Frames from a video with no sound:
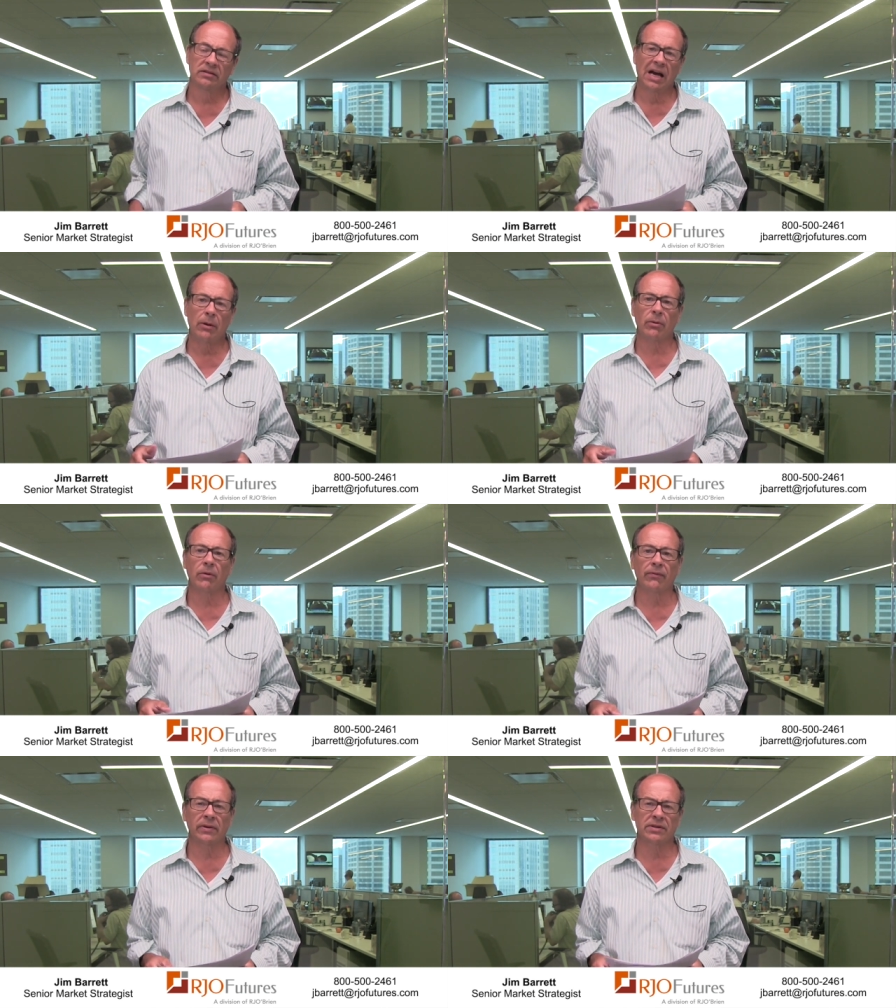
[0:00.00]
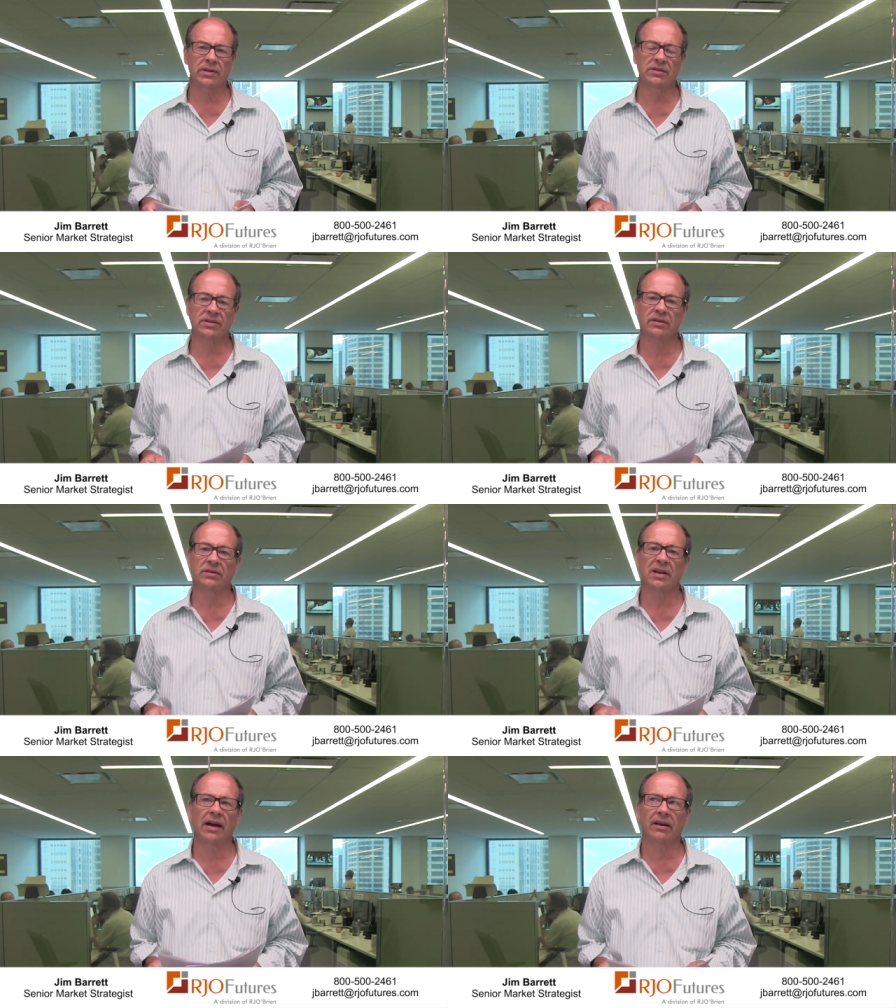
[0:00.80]
downward revisions
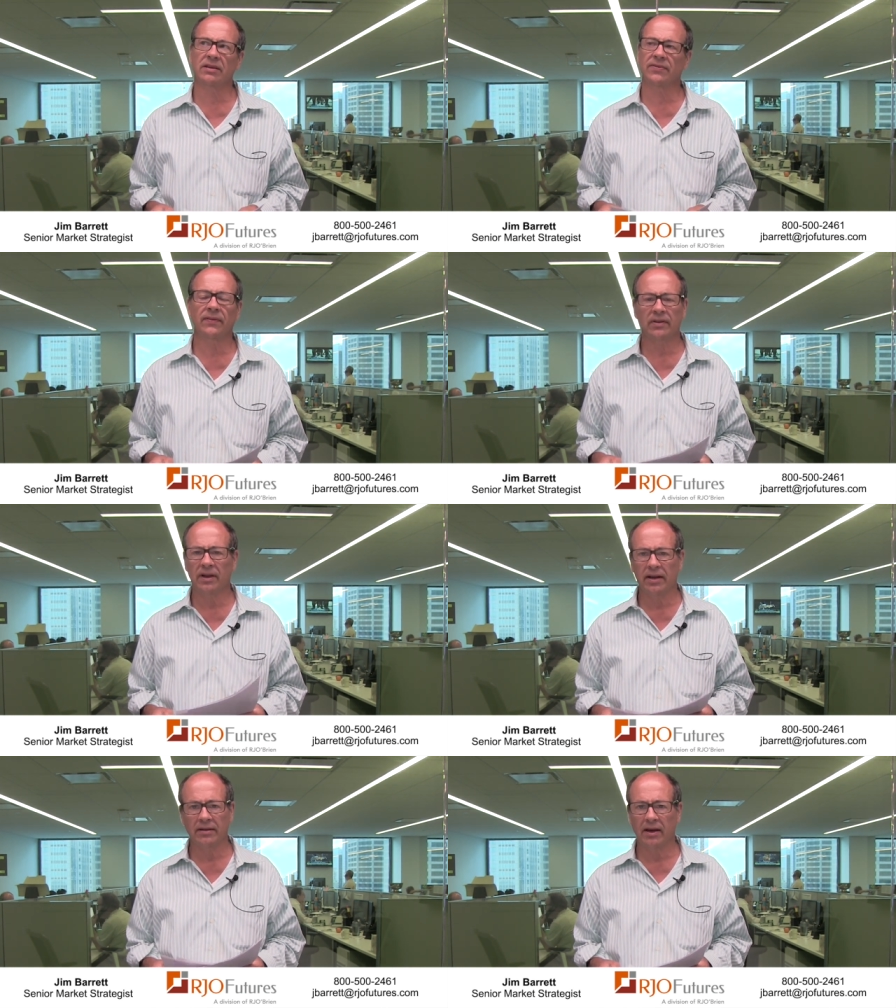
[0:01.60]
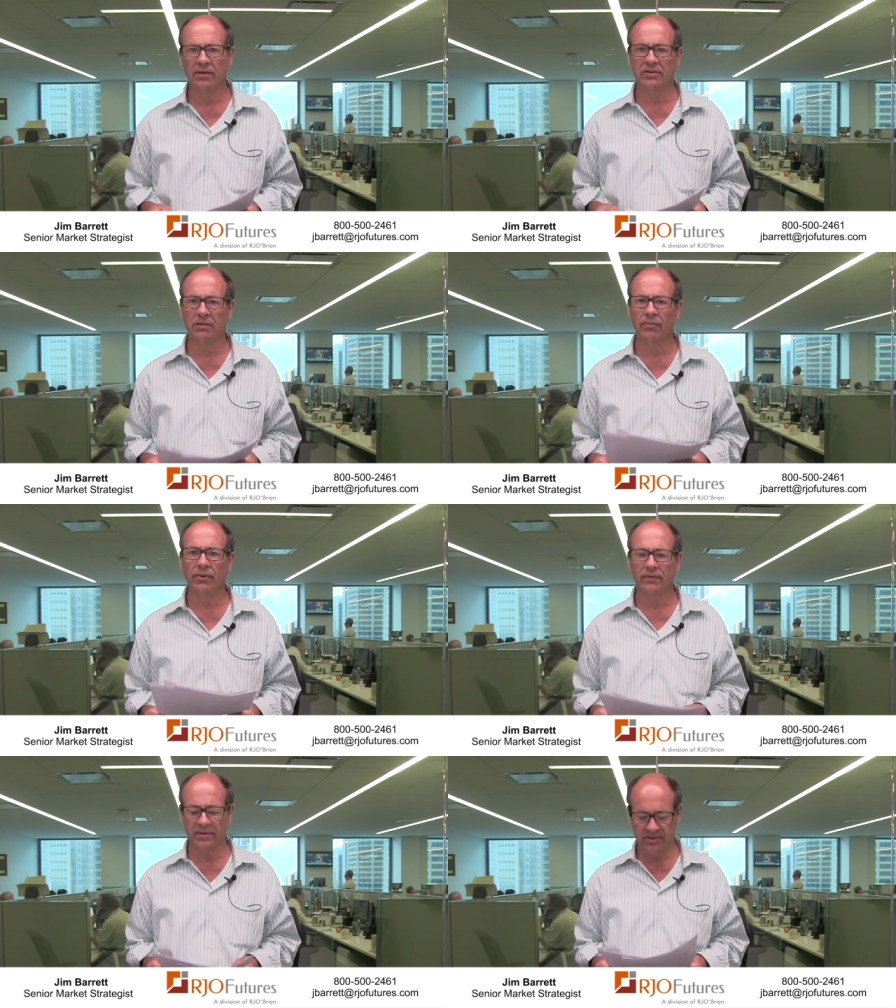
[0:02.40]
as high as 59,000 the
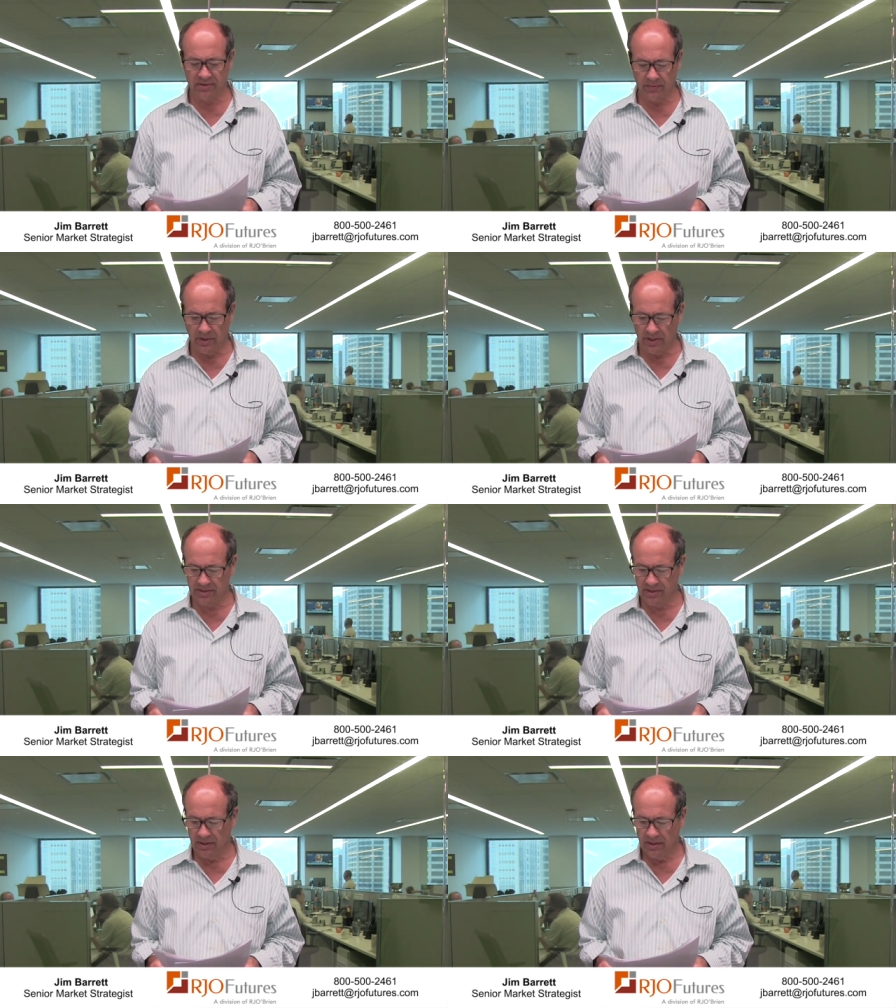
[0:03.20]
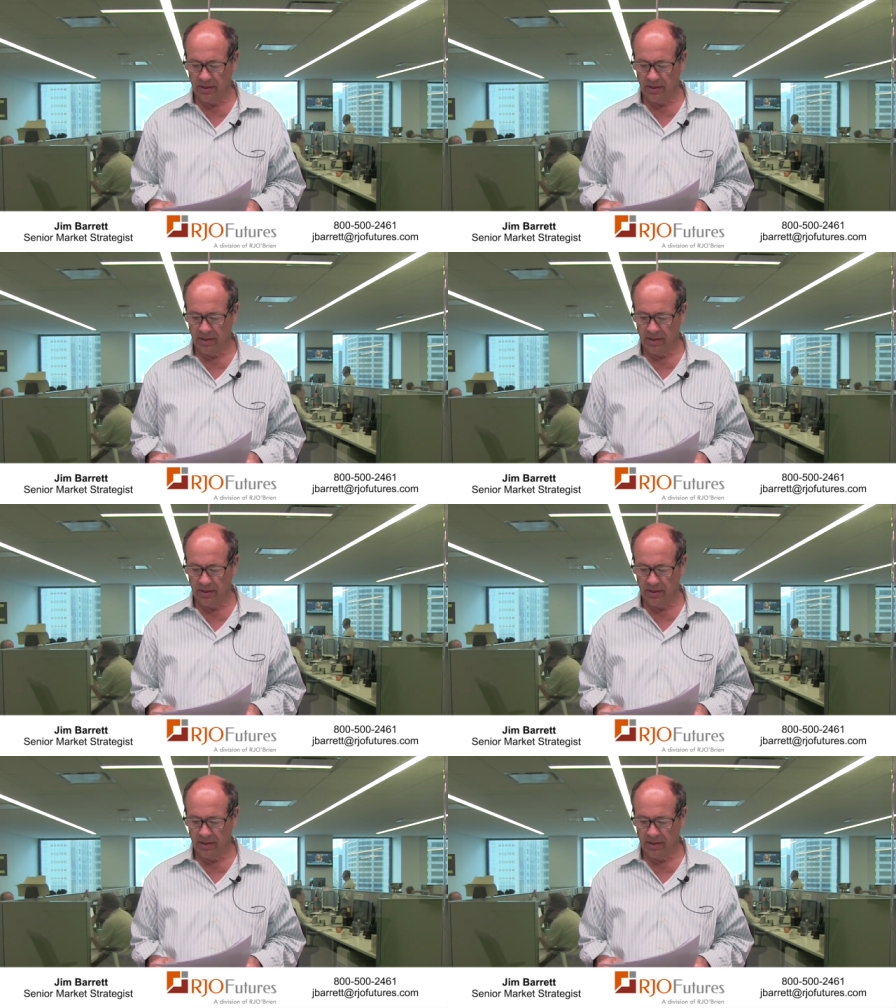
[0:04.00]
previous two months.